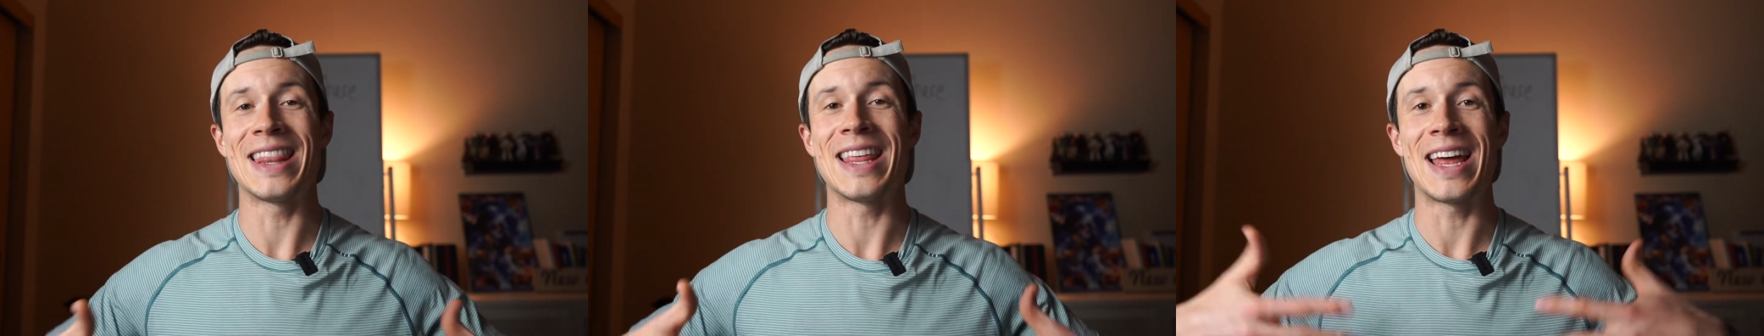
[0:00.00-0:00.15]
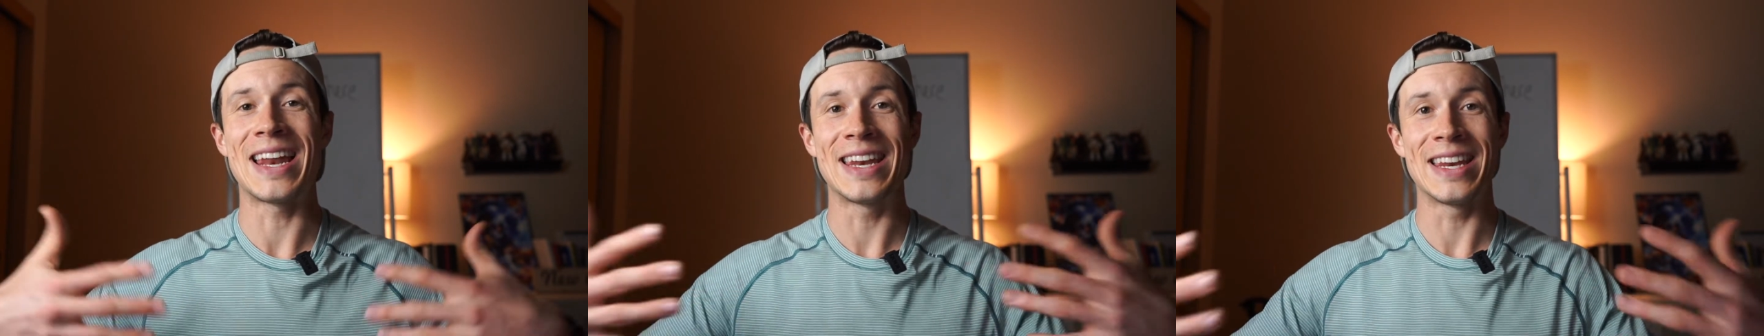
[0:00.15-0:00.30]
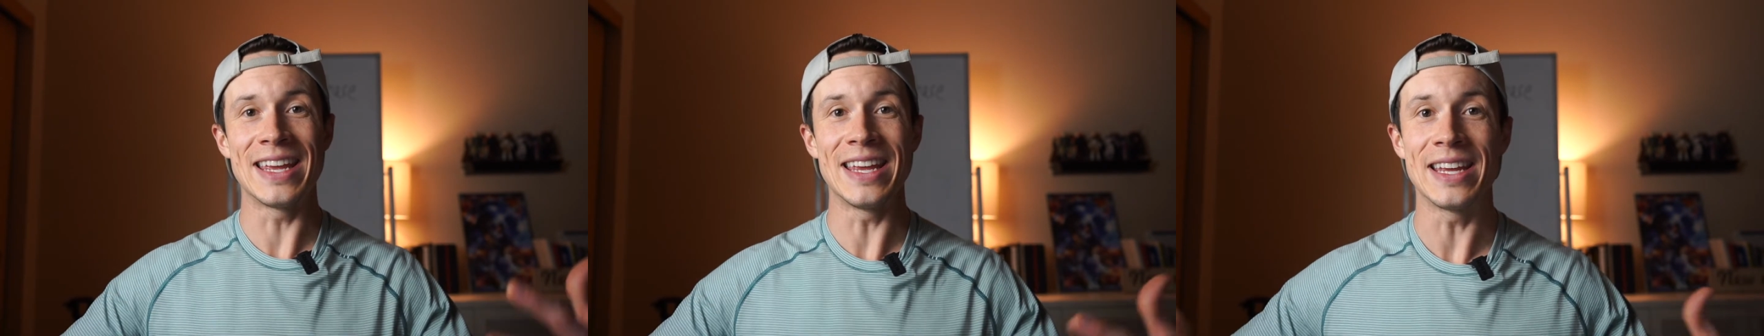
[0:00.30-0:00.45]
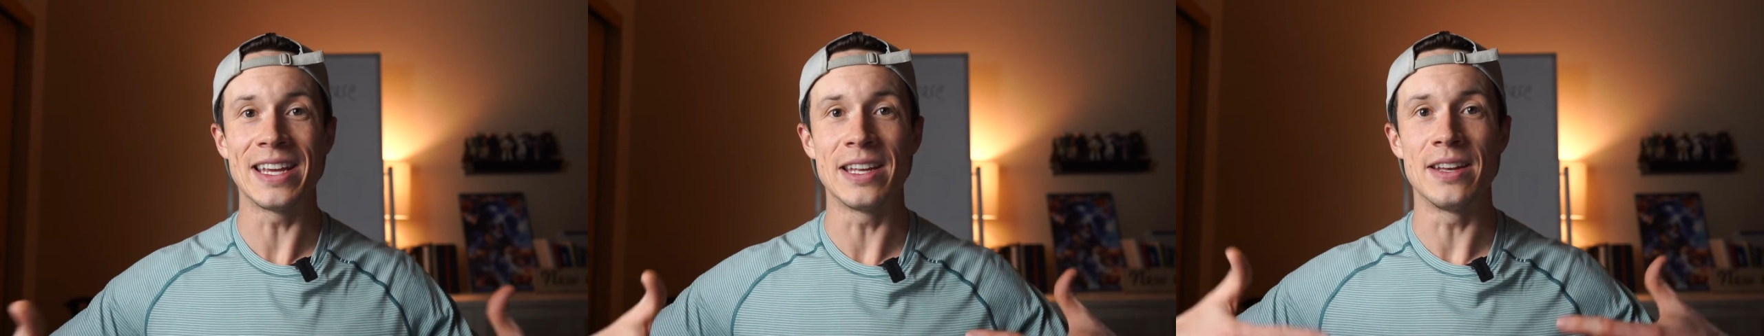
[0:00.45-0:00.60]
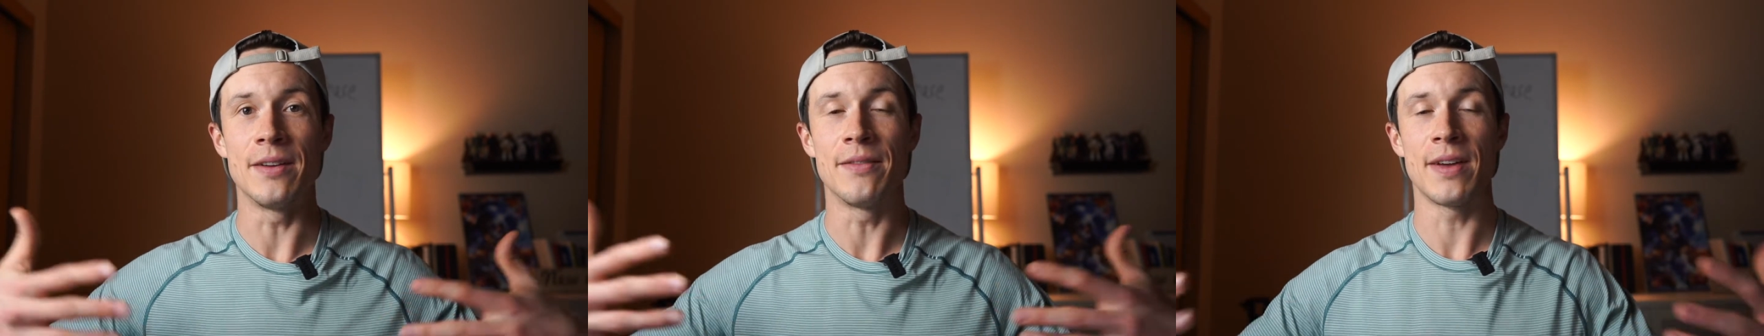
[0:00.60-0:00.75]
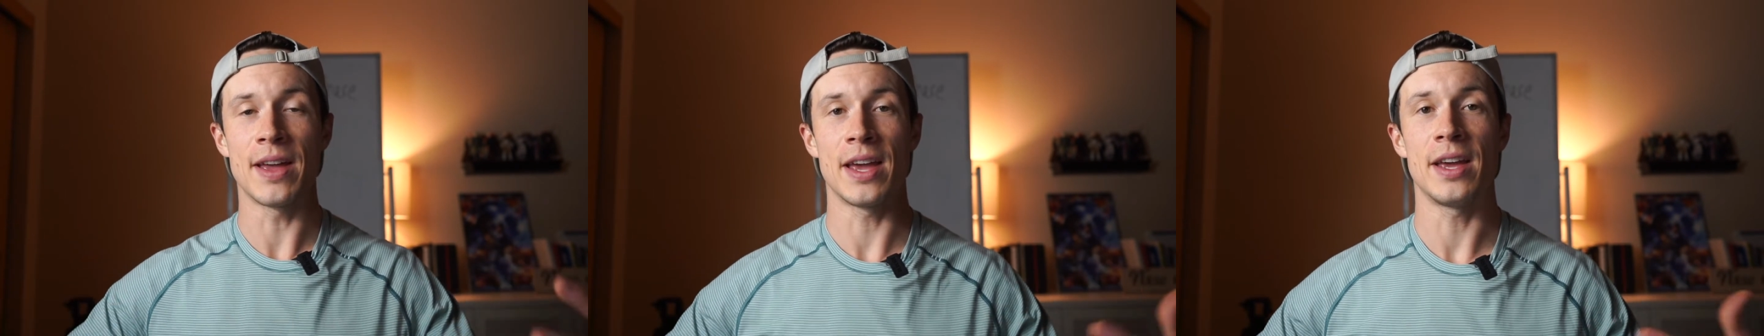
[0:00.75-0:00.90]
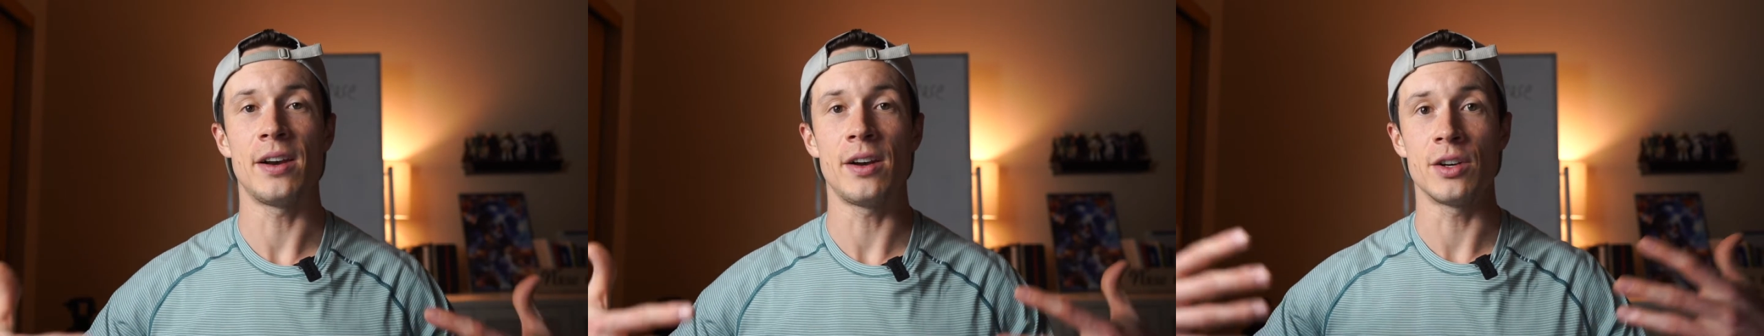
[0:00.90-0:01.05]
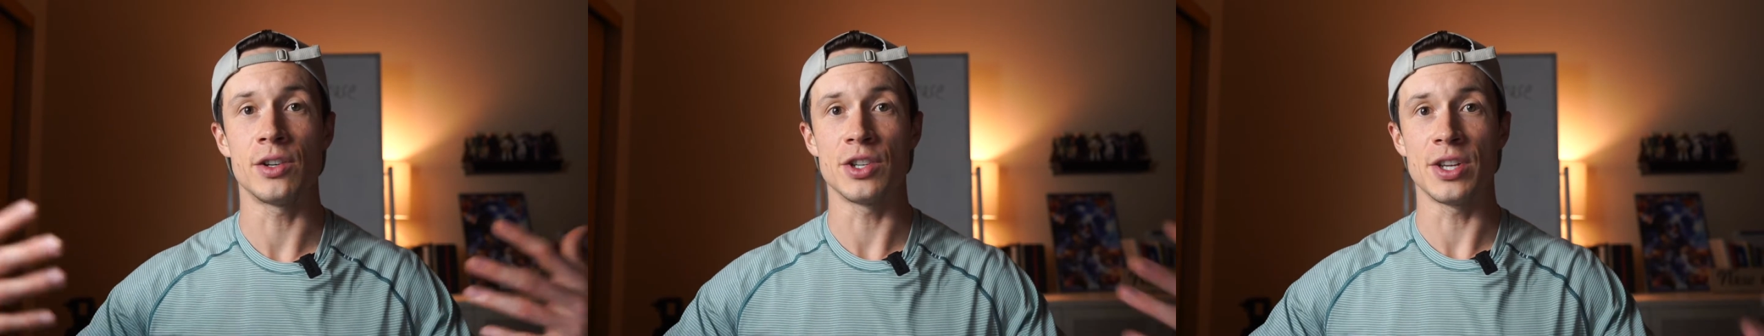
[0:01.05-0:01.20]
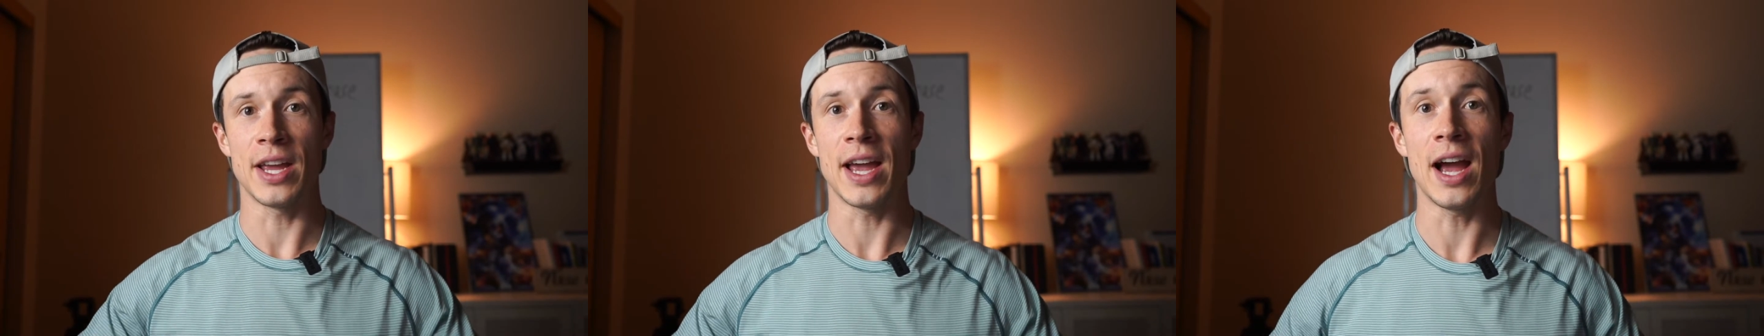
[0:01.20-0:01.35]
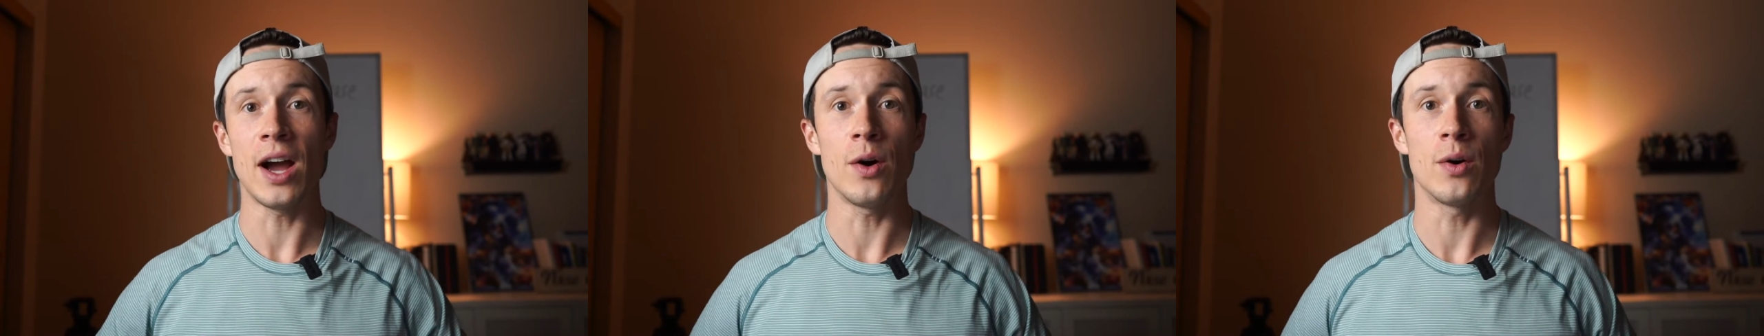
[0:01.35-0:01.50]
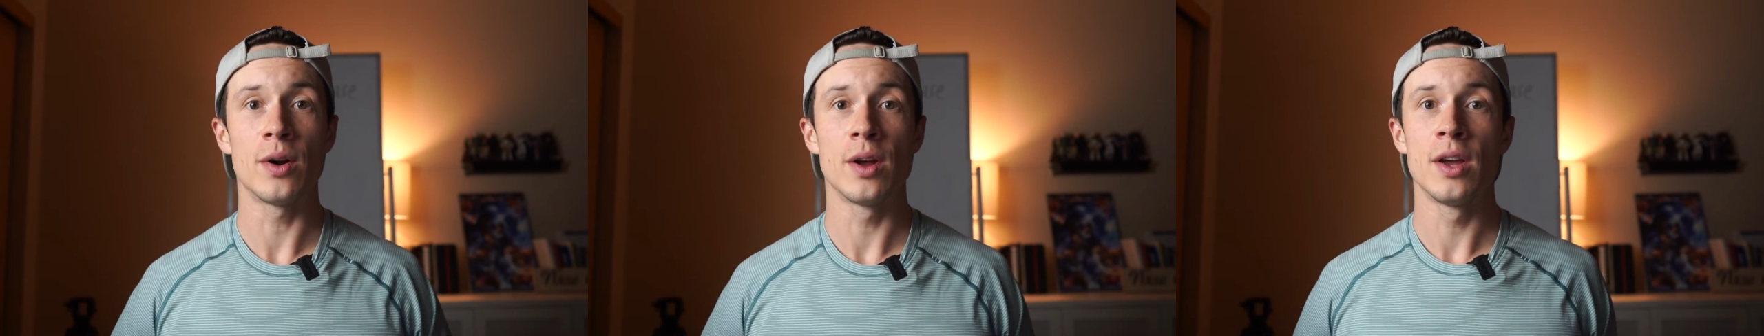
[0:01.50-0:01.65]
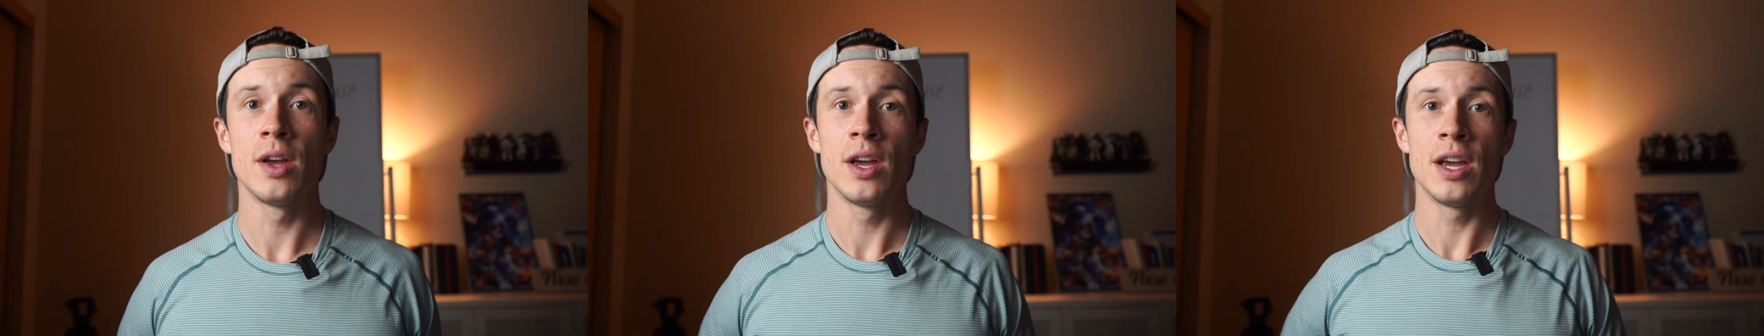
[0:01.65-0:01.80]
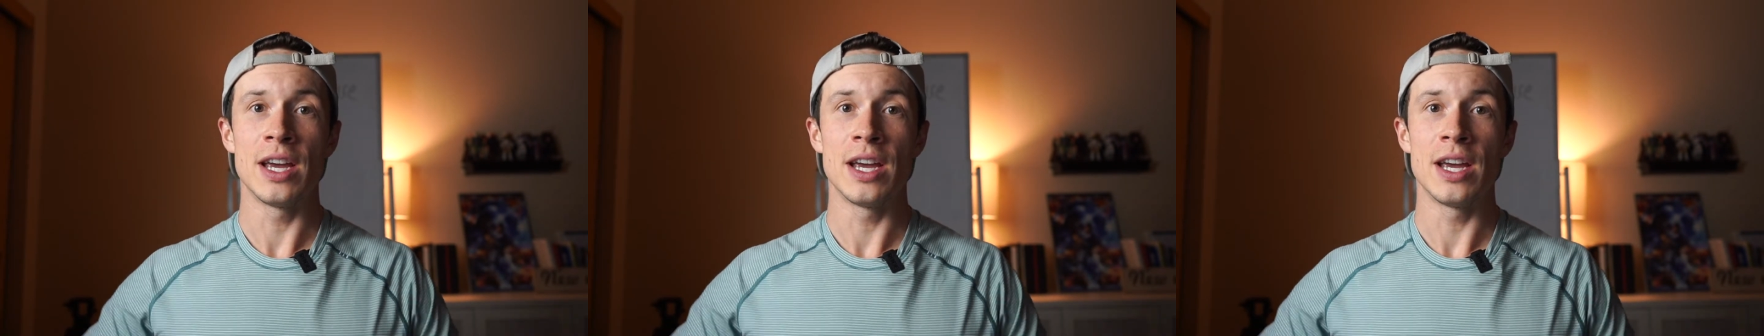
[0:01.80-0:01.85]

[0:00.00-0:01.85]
that negative energy out,